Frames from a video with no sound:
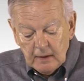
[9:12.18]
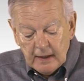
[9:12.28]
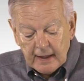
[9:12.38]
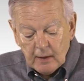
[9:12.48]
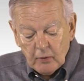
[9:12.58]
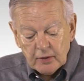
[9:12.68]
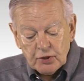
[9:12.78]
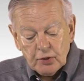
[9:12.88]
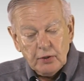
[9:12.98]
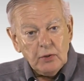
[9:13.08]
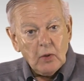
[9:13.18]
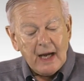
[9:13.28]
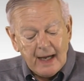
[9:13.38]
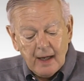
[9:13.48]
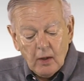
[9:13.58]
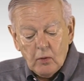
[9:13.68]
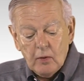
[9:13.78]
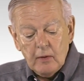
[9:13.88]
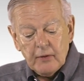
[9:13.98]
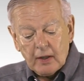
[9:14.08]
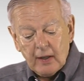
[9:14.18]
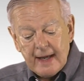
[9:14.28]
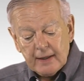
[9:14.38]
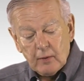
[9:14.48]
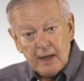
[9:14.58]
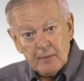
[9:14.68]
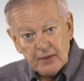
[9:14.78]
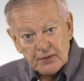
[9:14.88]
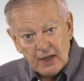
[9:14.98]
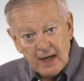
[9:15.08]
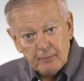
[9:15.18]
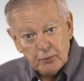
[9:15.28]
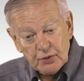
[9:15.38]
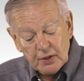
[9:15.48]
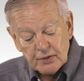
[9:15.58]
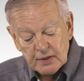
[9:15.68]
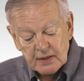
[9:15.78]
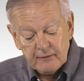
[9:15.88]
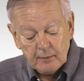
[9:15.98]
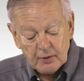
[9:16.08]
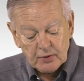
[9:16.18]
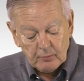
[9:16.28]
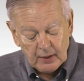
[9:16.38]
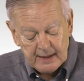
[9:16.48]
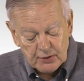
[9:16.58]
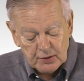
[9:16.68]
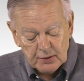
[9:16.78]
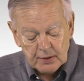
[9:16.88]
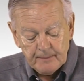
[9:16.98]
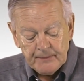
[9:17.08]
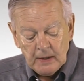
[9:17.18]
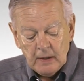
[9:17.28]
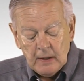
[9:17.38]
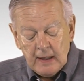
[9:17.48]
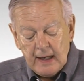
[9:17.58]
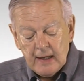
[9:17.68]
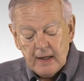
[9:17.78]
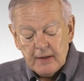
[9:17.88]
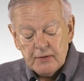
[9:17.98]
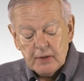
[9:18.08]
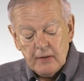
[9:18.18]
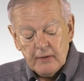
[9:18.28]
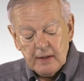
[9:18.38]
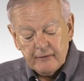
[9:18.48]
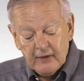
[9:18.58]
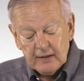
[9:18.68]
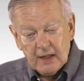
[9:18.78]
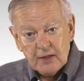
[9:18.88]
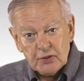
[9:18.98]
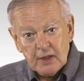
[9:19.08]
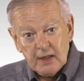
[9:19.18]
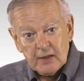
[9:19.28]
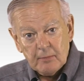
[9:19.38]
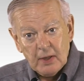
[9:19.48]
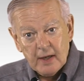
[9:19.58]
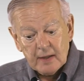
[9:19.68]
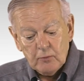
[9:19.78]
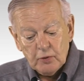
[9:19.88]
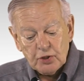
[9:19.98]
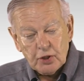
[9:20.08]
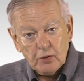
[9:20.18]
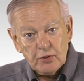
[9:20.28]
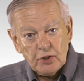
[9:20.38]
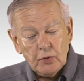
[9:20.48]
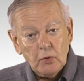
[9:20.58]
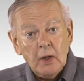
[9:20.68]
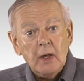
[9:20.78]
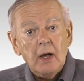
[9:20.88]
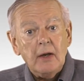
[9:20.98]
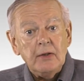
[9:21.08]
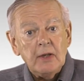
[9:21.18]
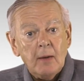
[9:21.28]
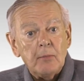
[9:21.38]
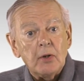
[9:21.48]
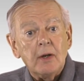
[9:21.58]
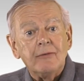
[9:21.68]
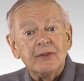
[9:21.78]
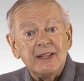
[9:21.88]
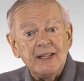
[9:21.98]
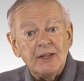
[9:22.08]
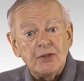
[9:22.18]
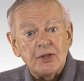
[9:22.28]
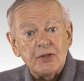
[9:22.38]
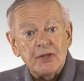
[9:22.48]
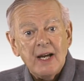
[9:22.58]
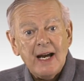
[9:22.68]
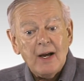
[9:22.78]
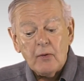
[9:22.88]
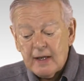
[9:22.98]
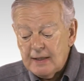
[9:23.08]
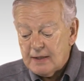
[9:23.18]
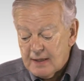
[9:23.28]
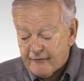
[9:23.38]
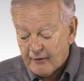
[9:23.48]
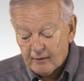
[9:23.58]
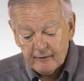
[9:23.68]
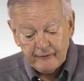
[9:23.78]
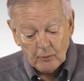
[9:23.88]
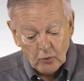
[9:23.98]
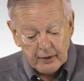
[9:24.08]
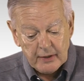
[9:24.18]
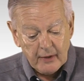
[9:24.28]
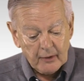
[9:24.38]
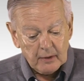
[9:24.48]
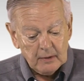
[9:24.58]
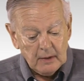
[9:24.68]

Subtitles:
And I want to show you how the cladogram at the top, which consists of a bunch of branches, and the phylogeny at the bottom, which shows you a number of lineages, how they differ from one another.